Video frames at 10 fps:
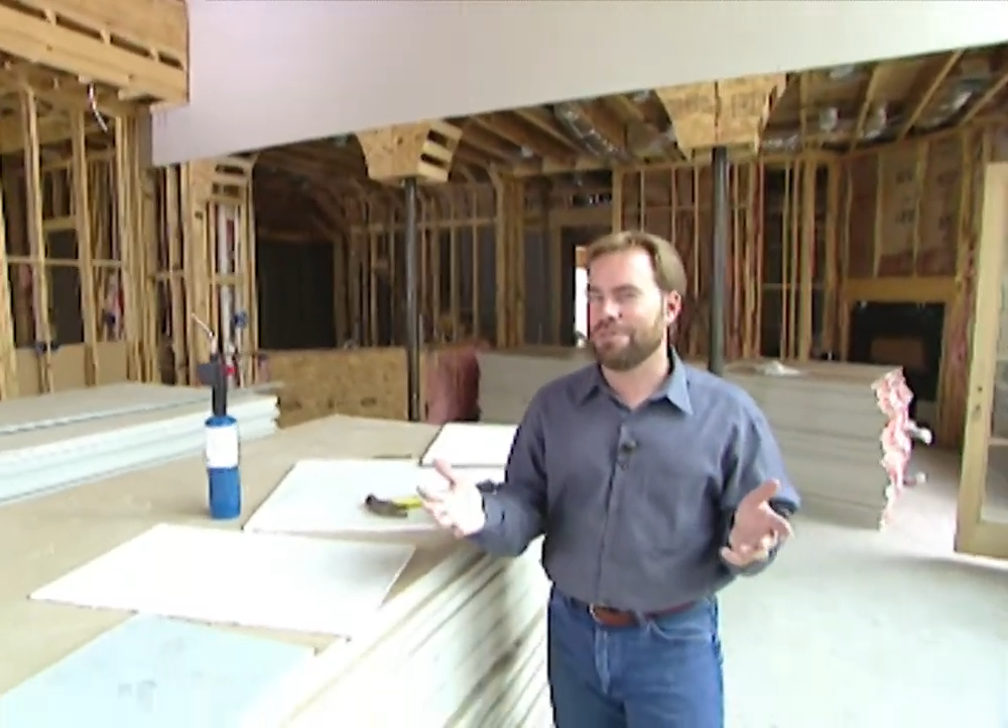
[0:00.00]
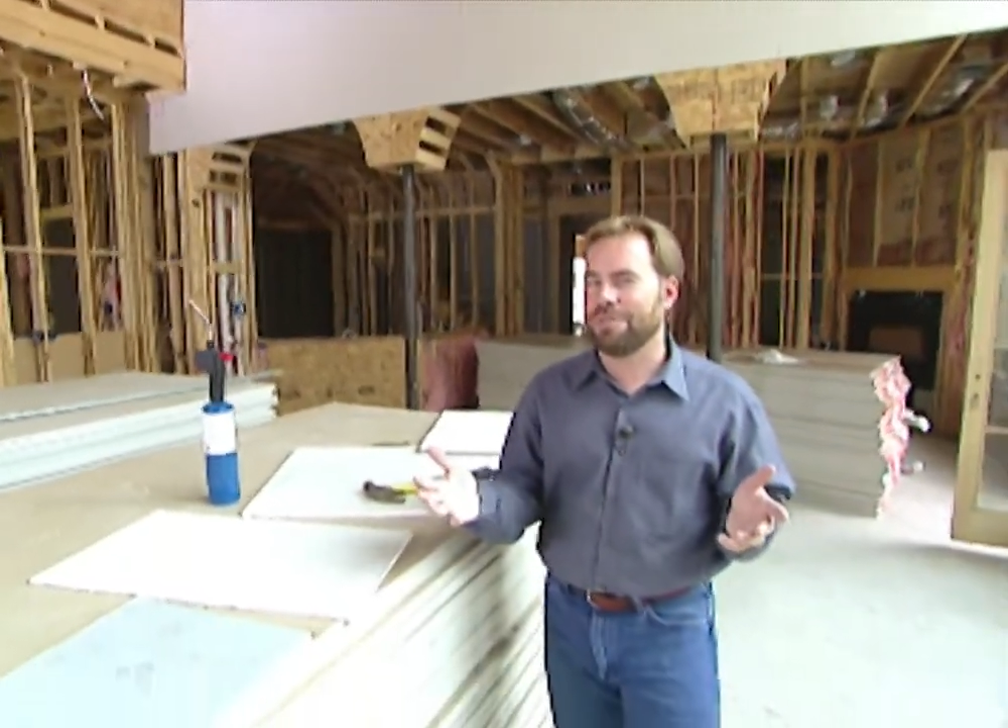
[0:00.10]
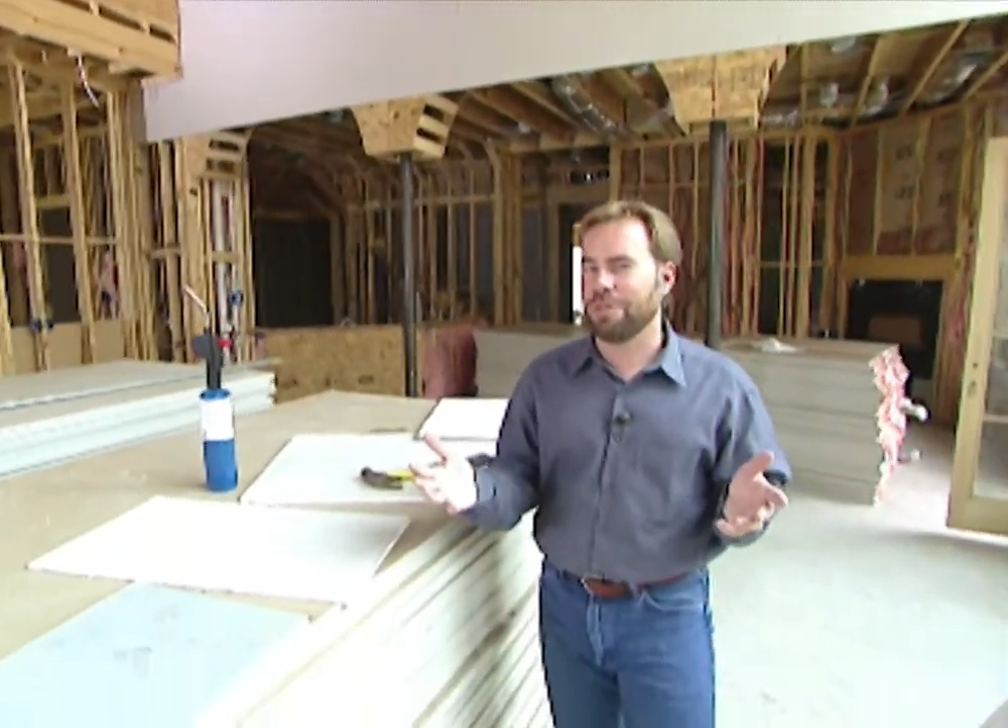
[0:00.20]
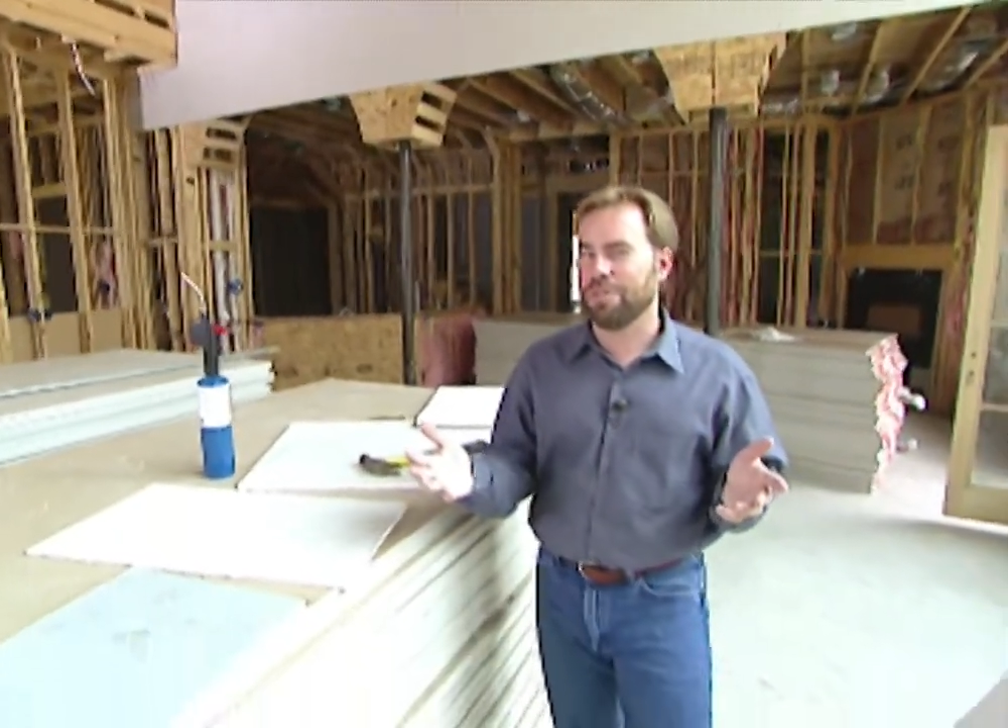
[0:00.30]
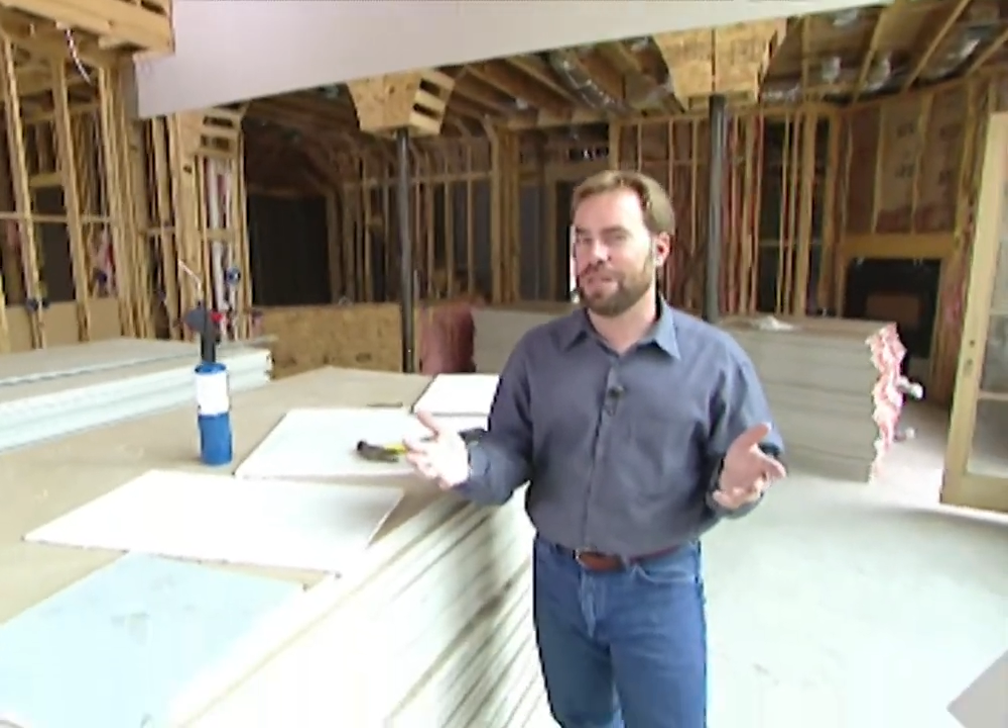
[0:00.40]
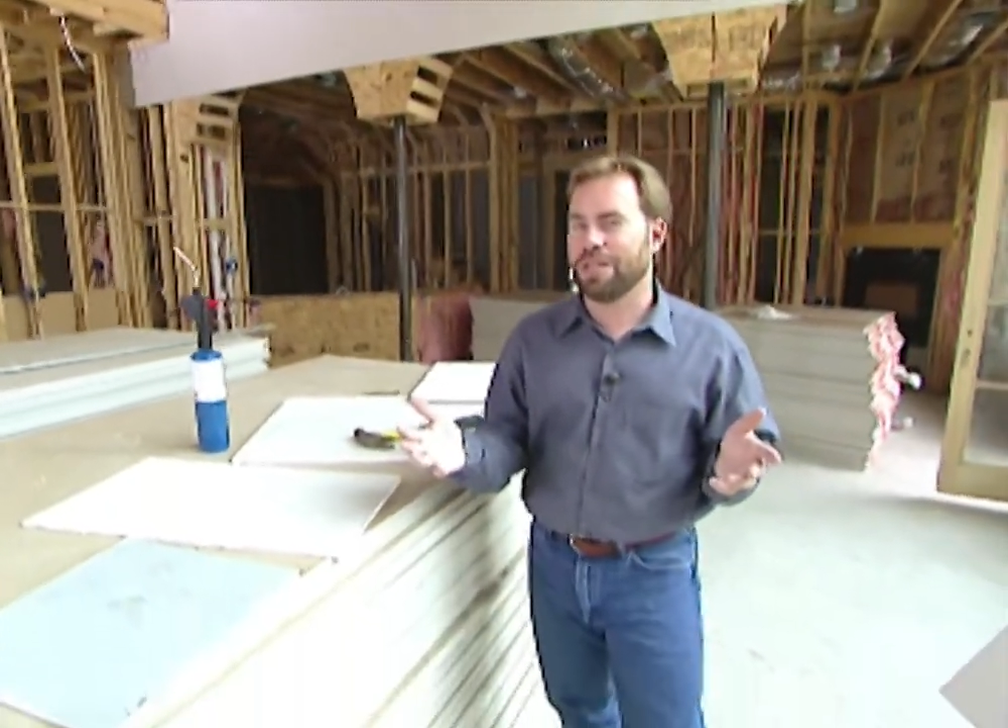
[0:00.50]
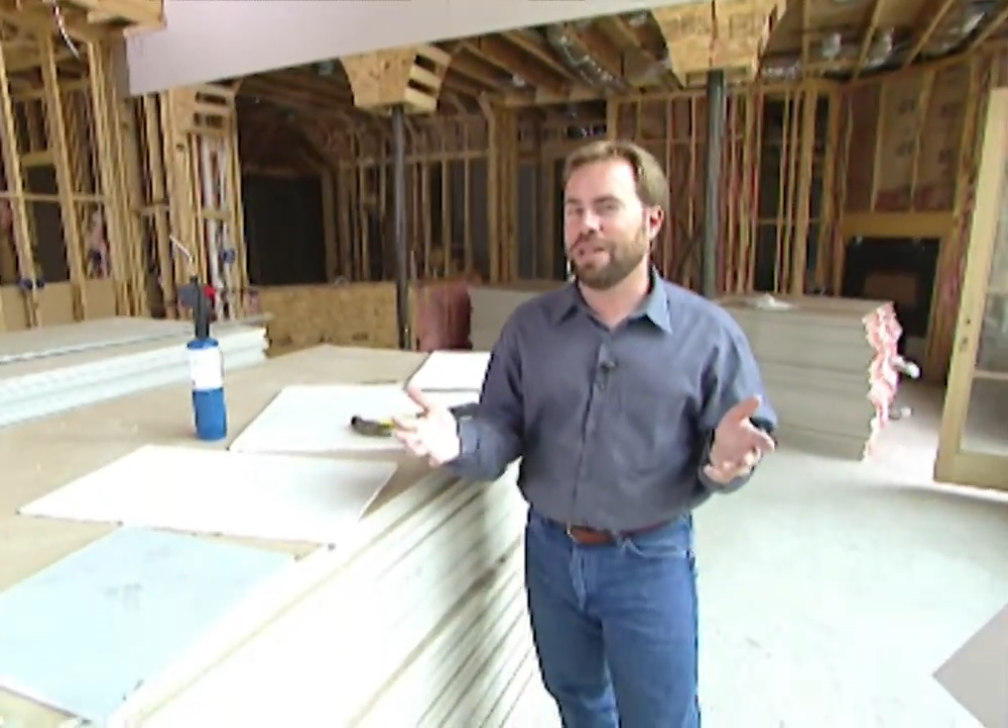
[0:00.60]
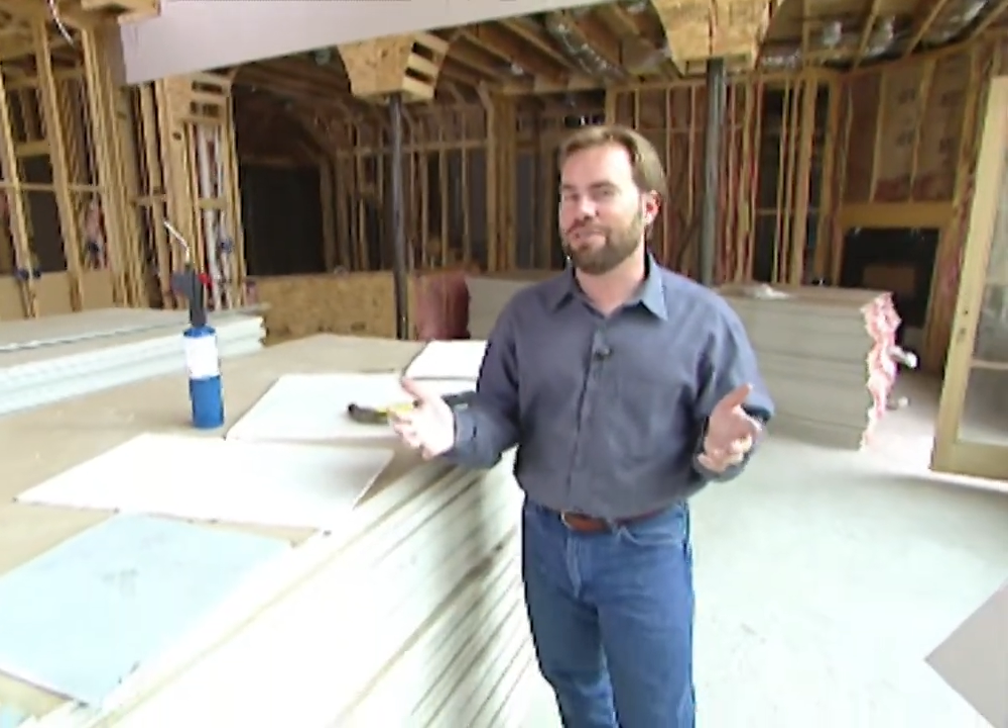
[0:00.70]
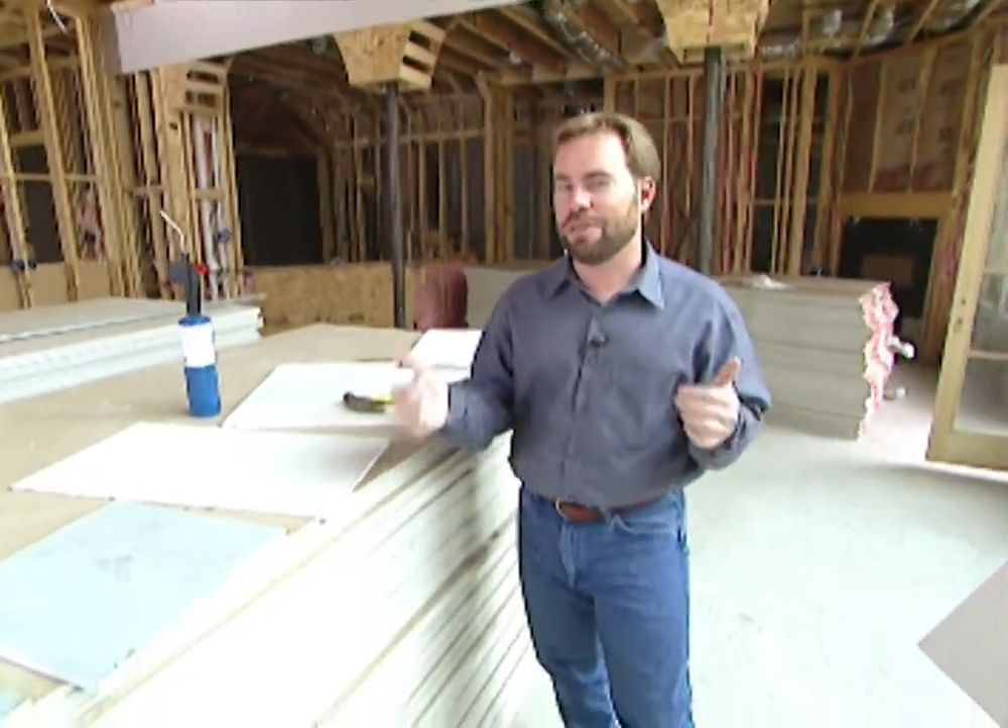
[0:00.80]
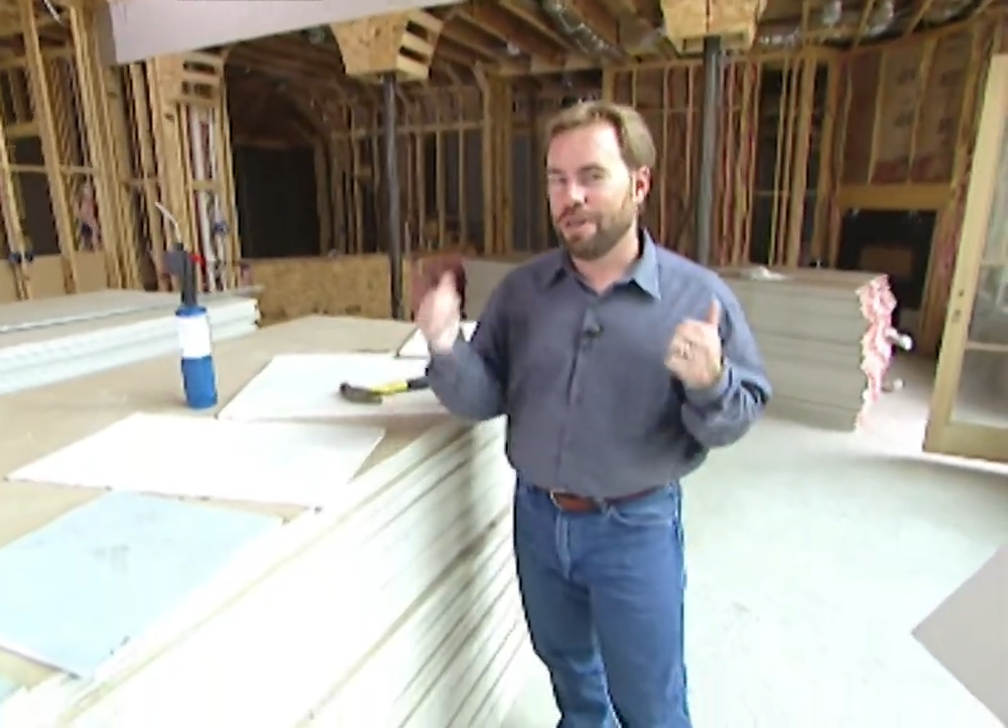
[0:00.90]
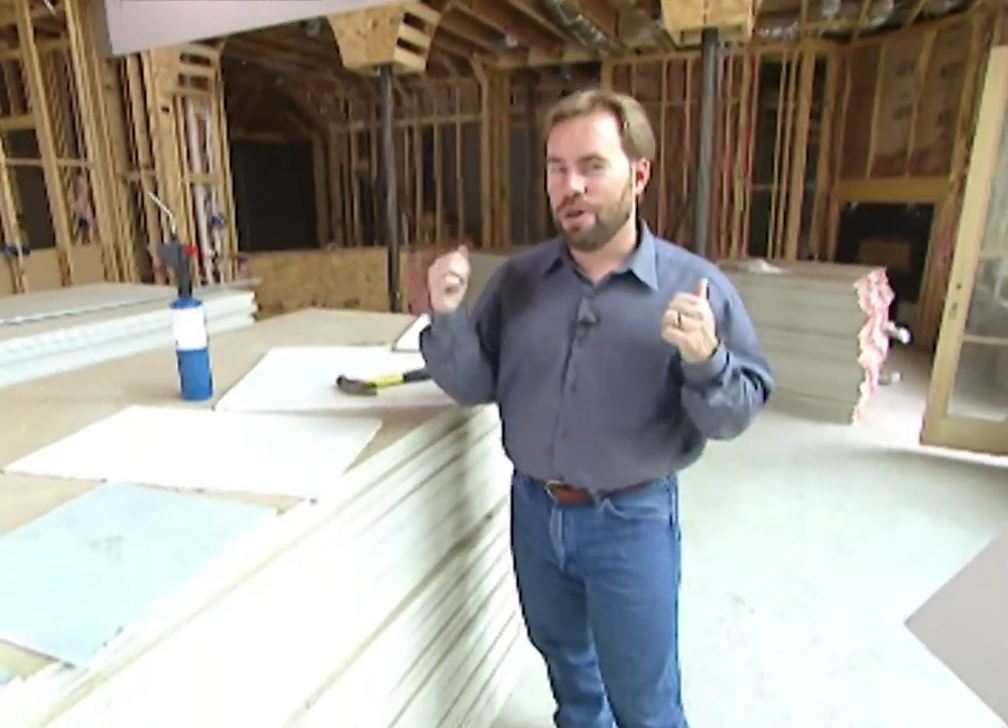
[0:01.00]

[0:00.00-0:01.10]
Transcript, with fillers: feel big enough.